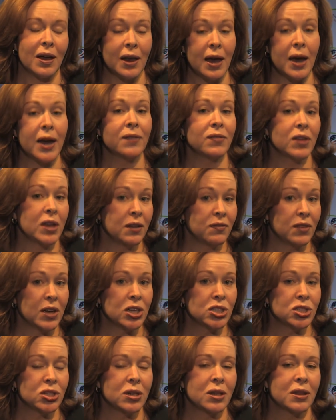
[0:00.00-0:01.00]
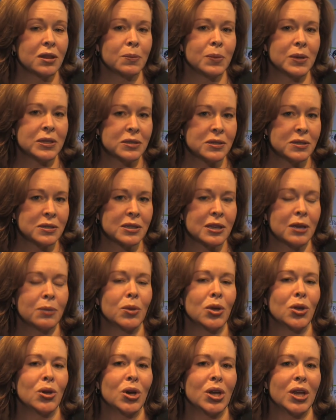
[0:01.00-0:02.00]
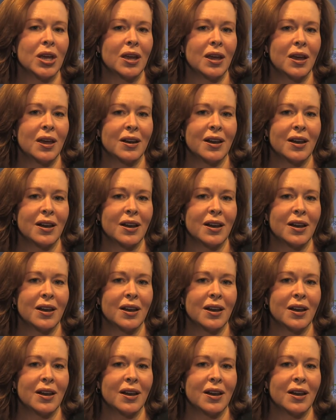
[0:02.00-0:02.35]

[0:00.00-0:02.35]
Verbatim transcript: a lot of innovation in the business community